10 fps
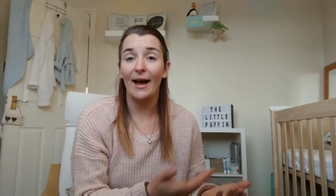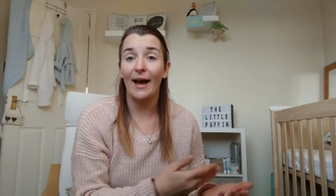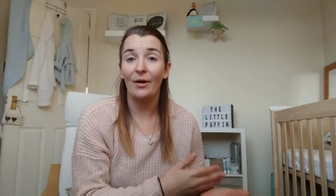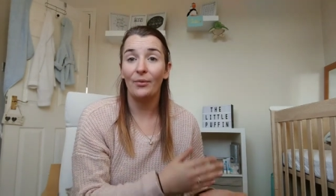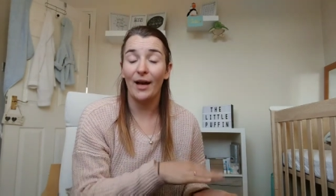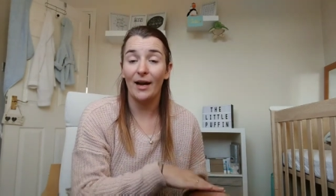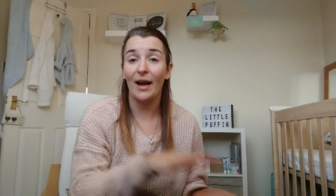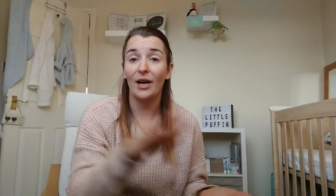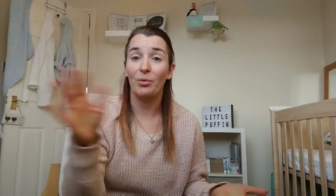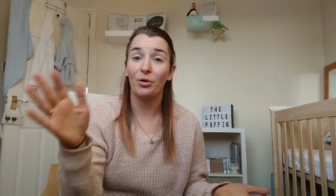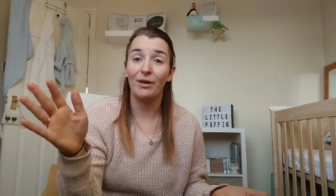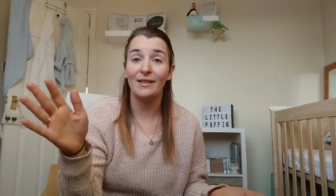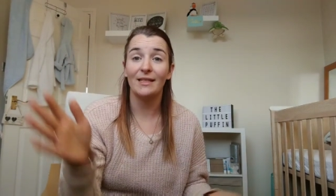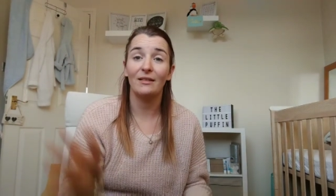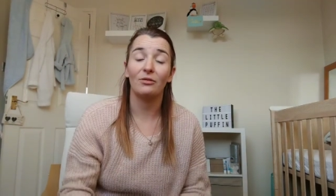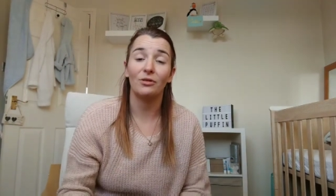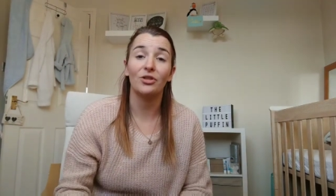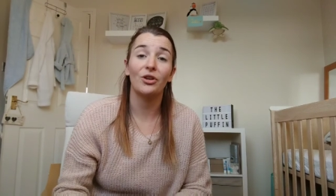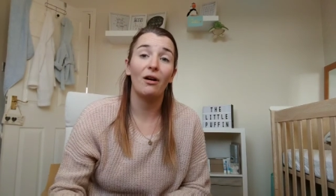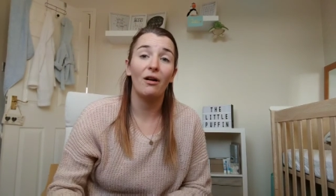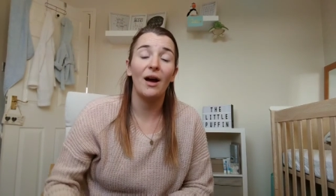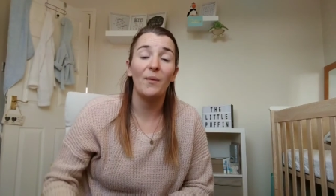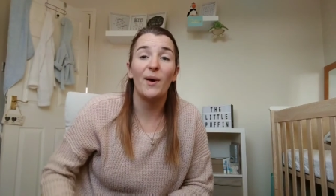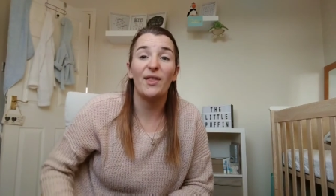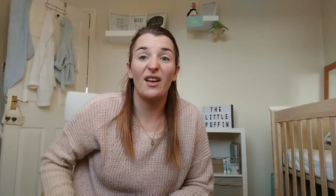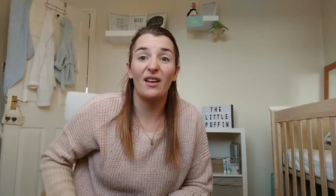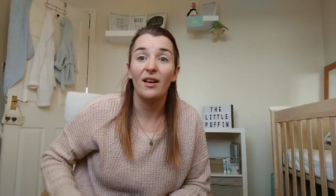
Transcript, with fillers: how that kind of progresses along the chart and whether